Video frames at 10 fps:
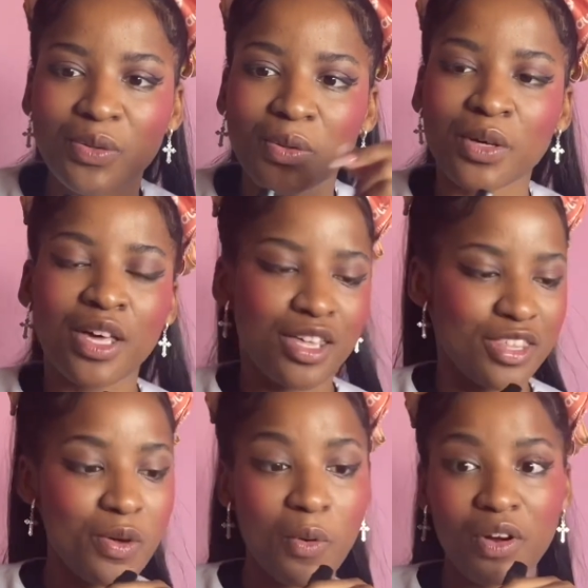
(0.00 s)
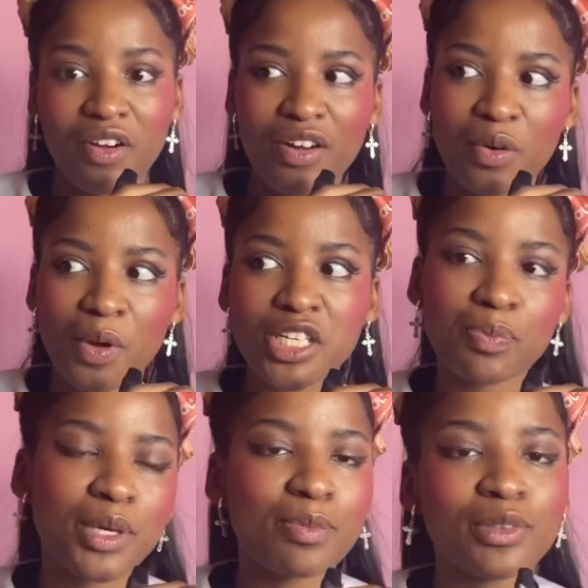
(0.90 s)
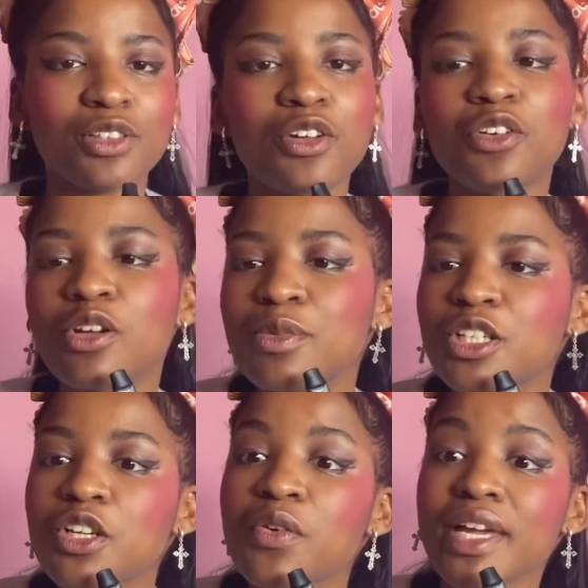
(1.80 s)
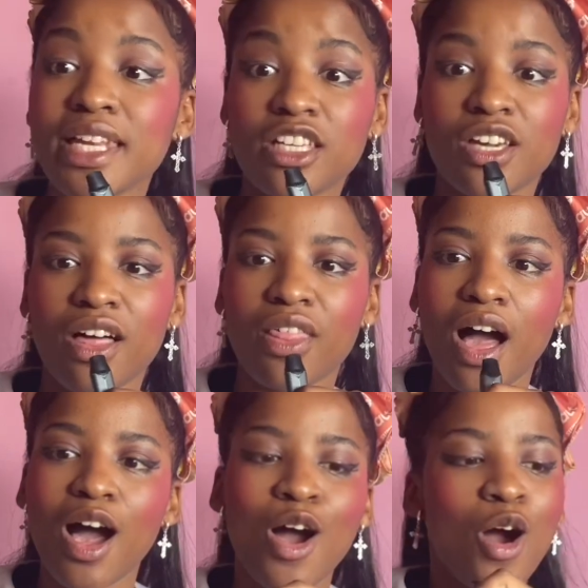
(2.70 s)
or the order in which people in a room should greet each other,